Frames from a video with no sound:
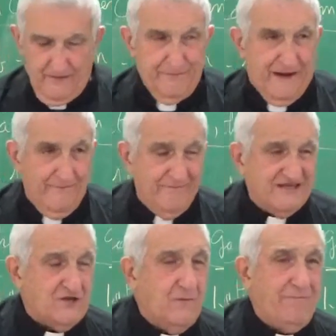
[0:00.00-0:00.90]

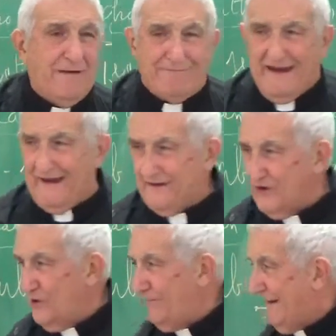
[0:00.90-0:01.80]
Mr. Papin,
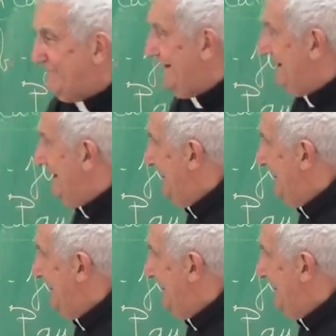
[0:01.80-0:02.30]
you know, Papin